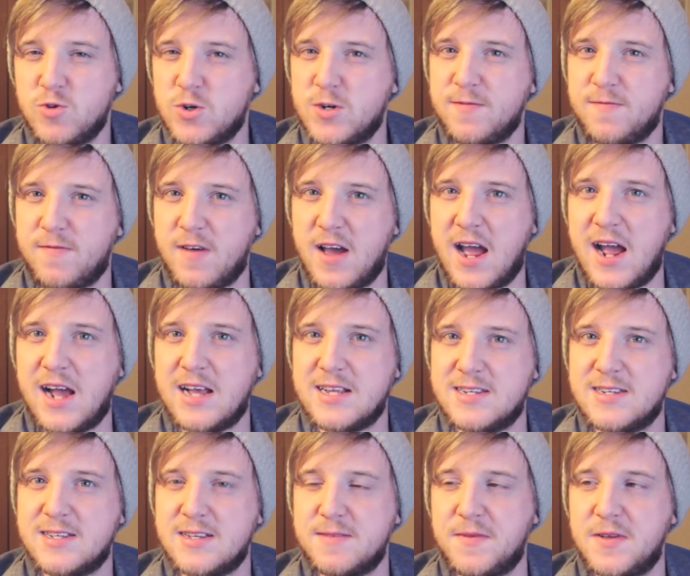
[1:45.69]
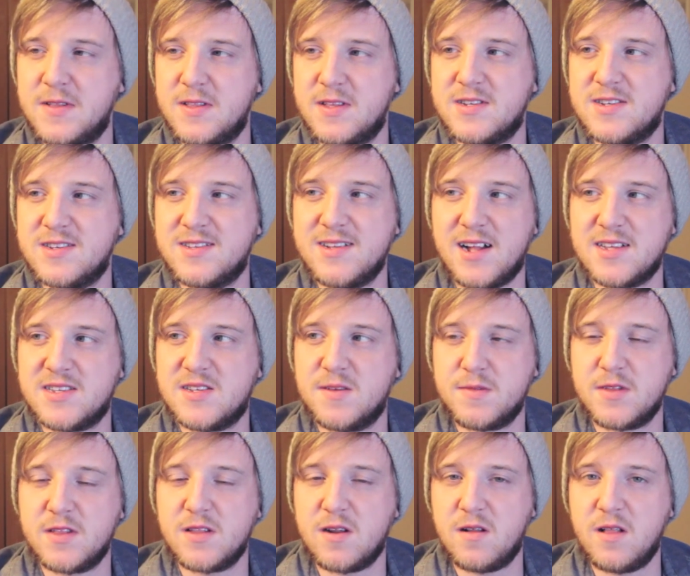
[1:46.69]
pretty fast. I mean, this is not
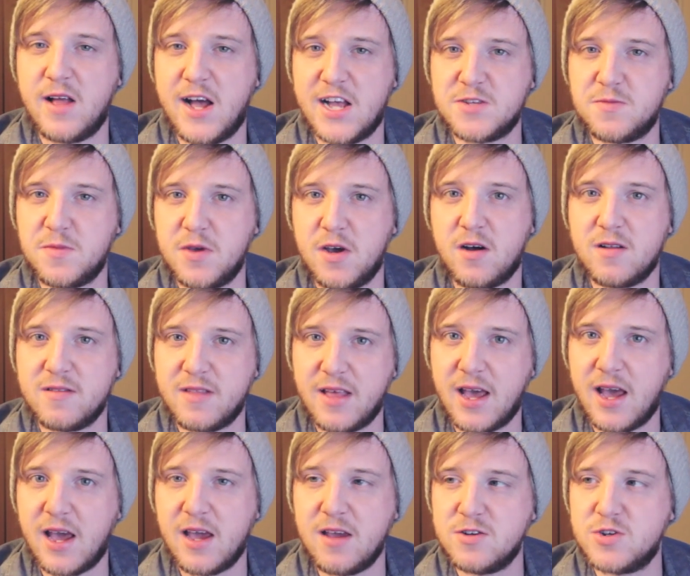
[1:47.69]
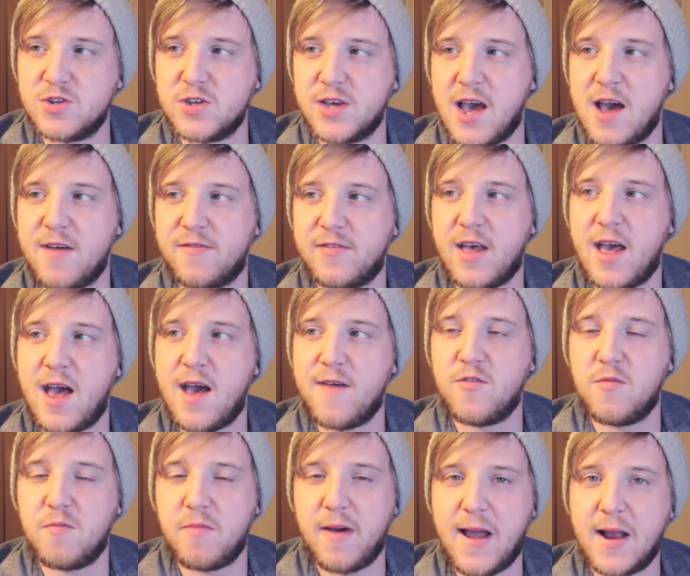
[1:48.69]
something that'll last me all day. I usually have to
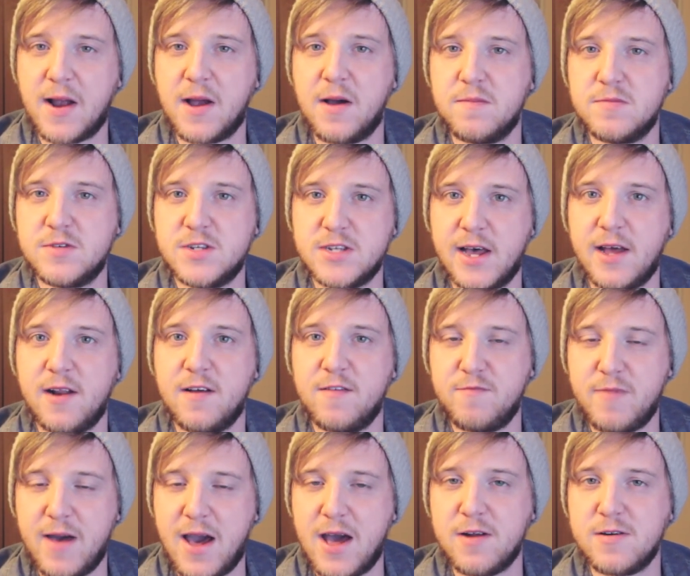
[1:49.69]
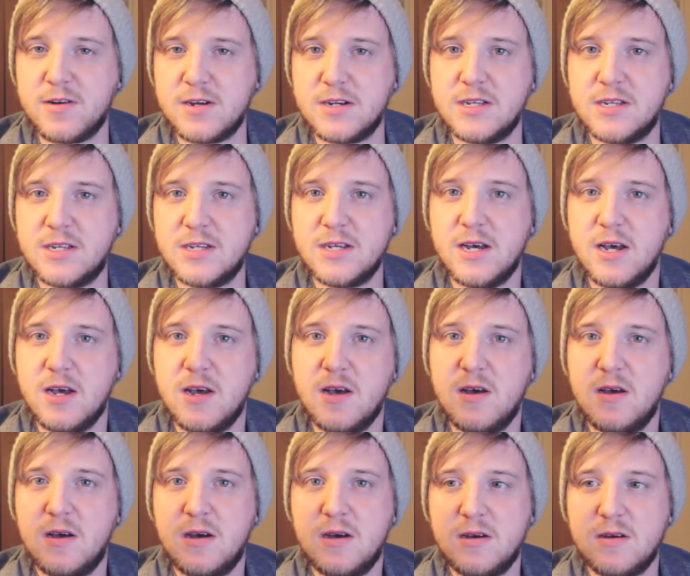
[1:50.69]
have a backup set of batteries
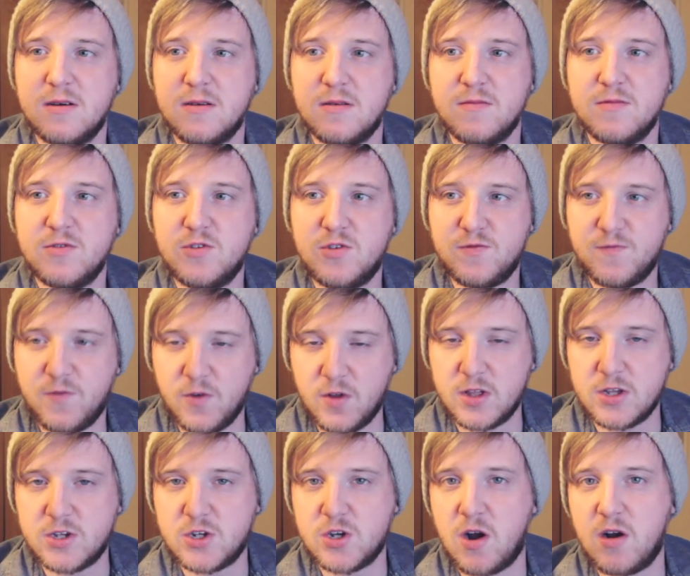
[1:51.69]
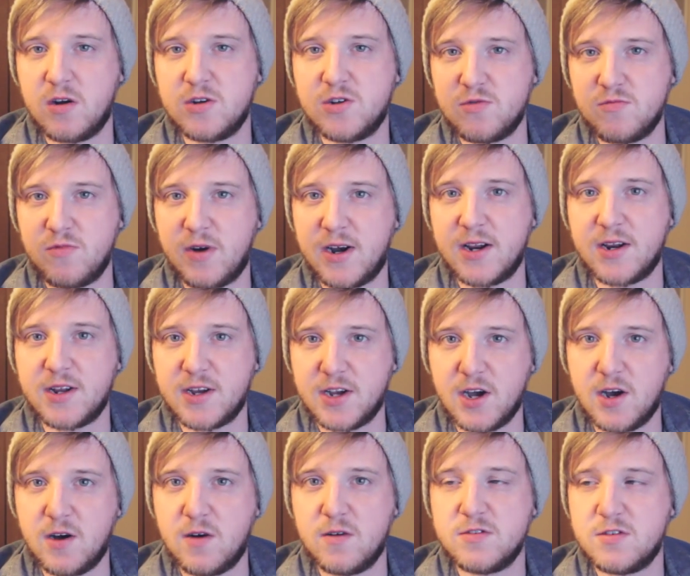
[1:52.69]
fully charged and ready to
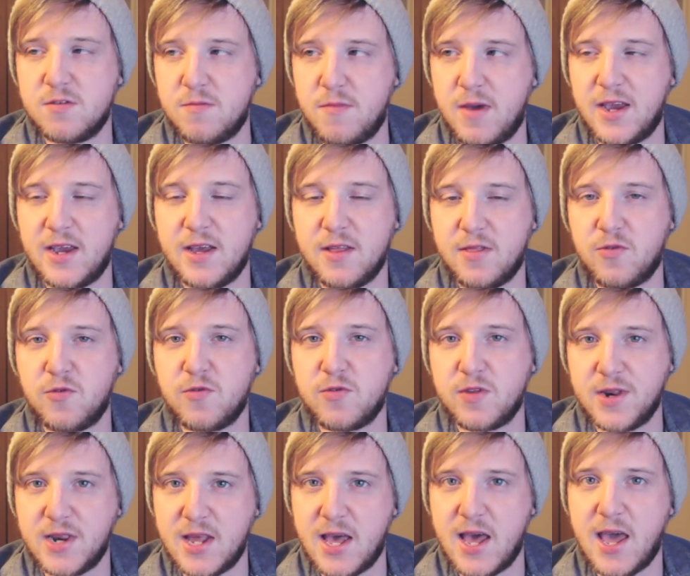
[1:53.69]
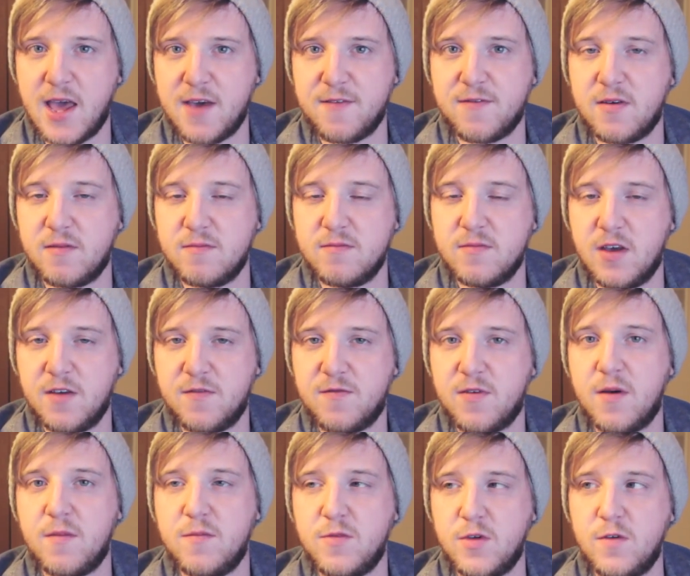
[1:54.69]
go to make it through the day
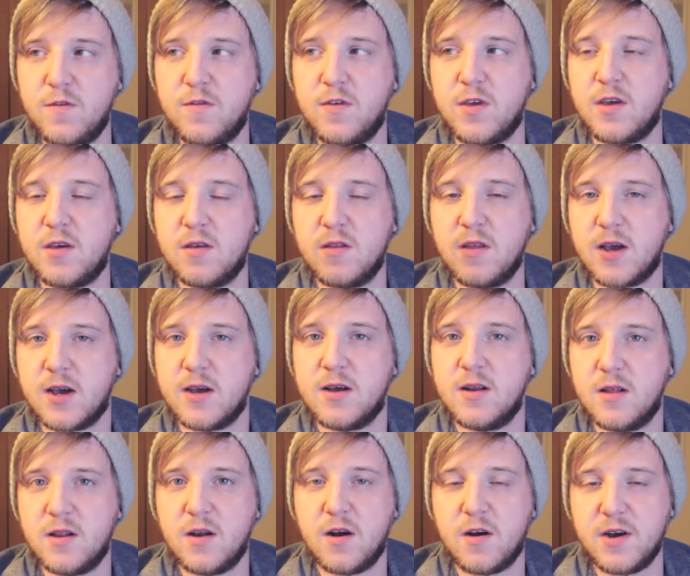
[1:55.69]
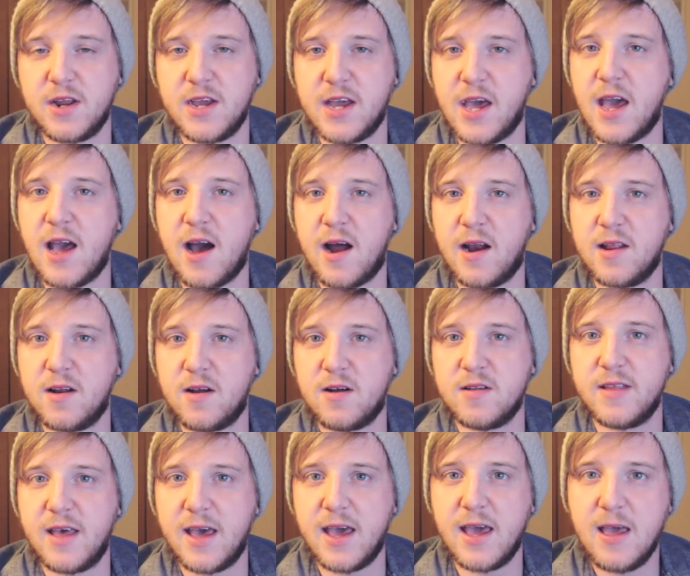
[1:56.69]
if I'm using like an RDA on it
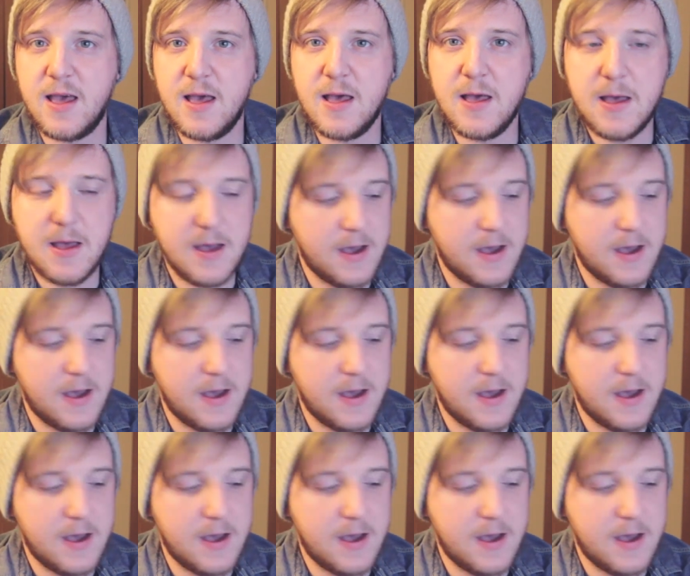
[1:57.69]
all day.